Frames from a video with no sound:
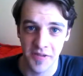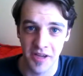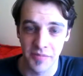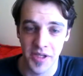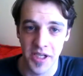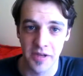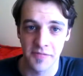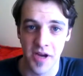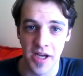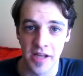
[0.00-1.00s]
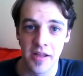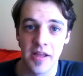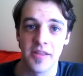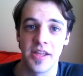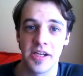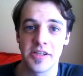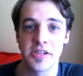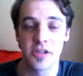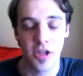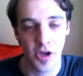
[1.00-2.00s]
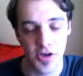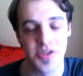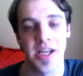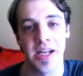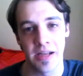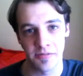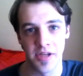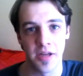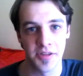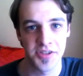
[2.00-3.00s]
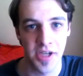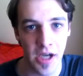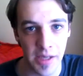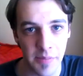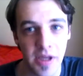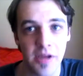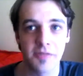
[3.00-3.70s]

to 5, Monday to Friday, then it is closed at every other time.